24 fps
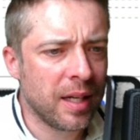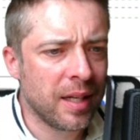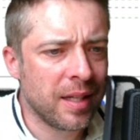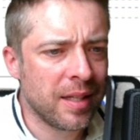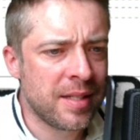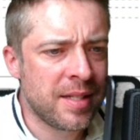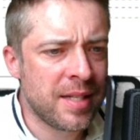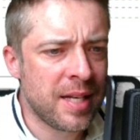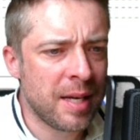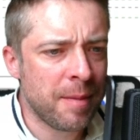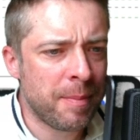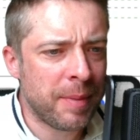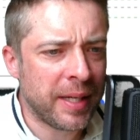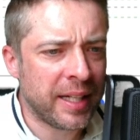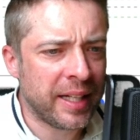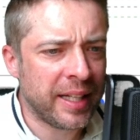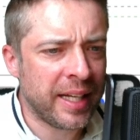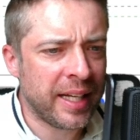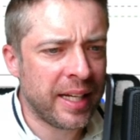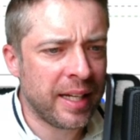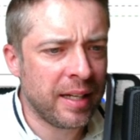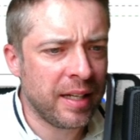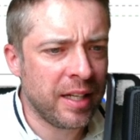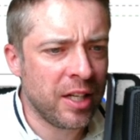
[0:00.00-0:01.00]

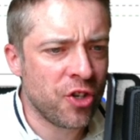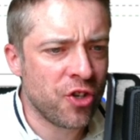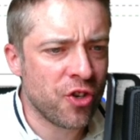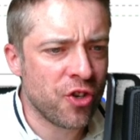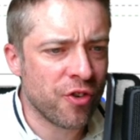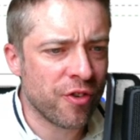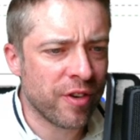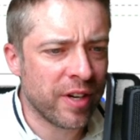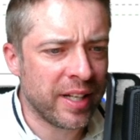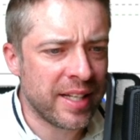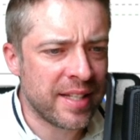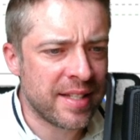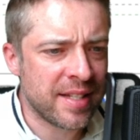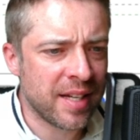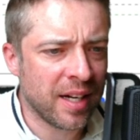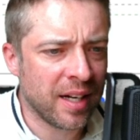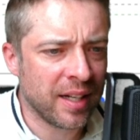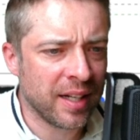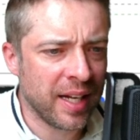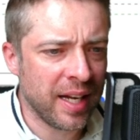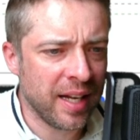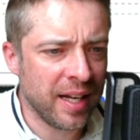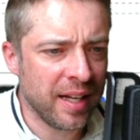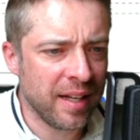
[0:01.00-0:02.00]
Typically, you should really
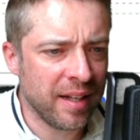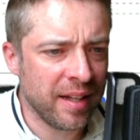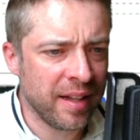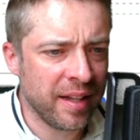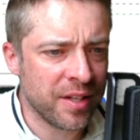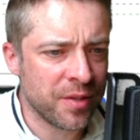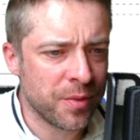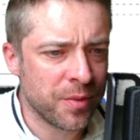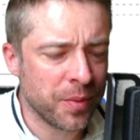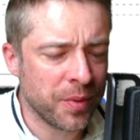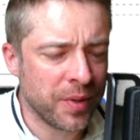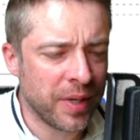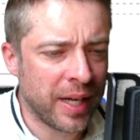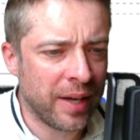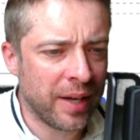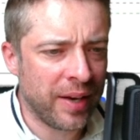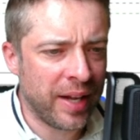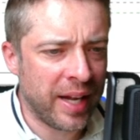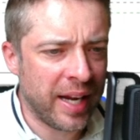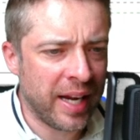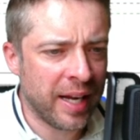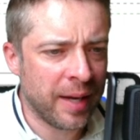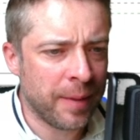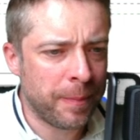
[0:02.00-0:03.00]
target this one down
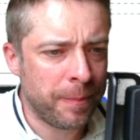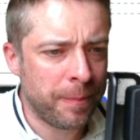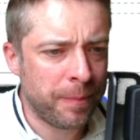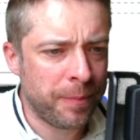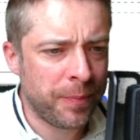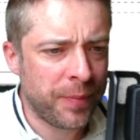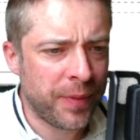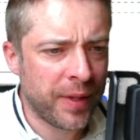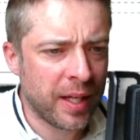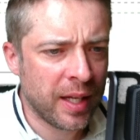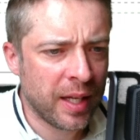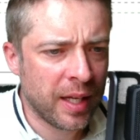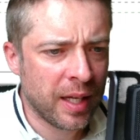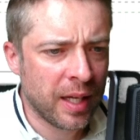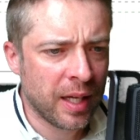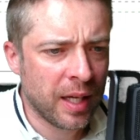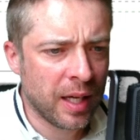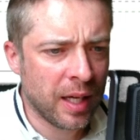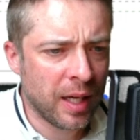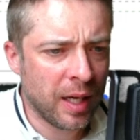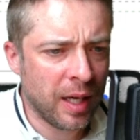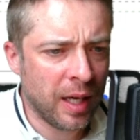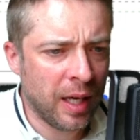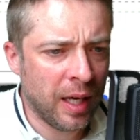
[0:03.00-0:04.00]
here,
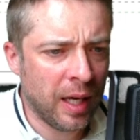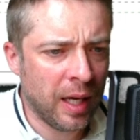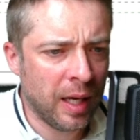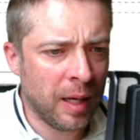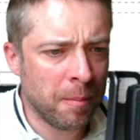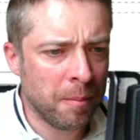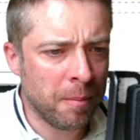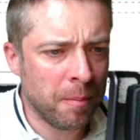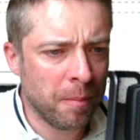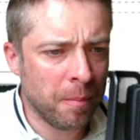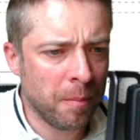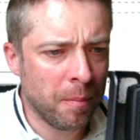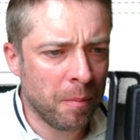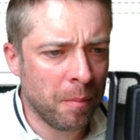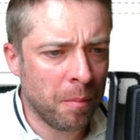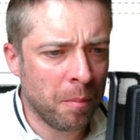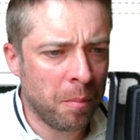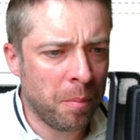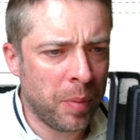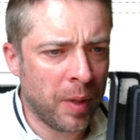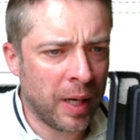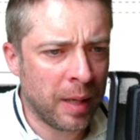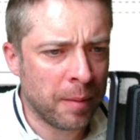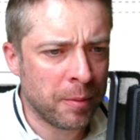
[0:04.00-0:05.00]
but I'm
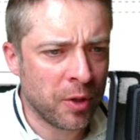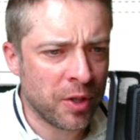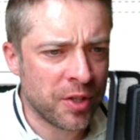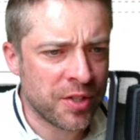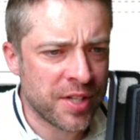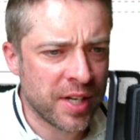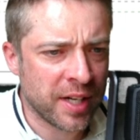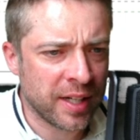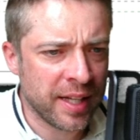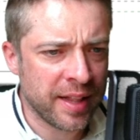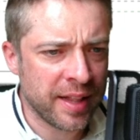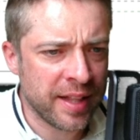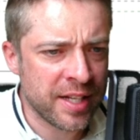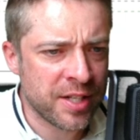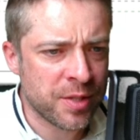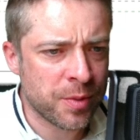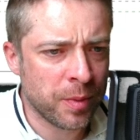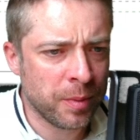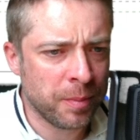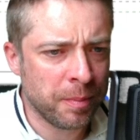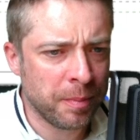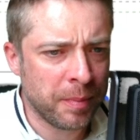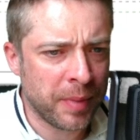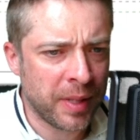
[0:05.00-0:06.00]
going to target this
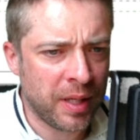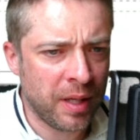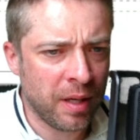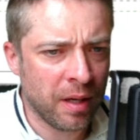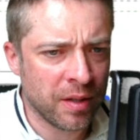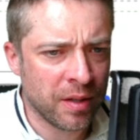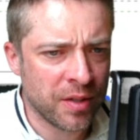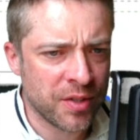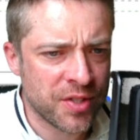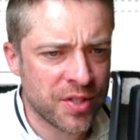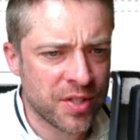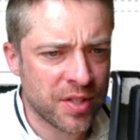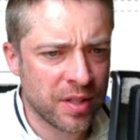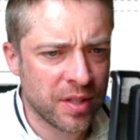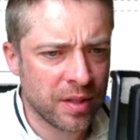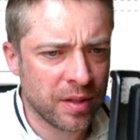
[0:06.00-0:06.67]
one because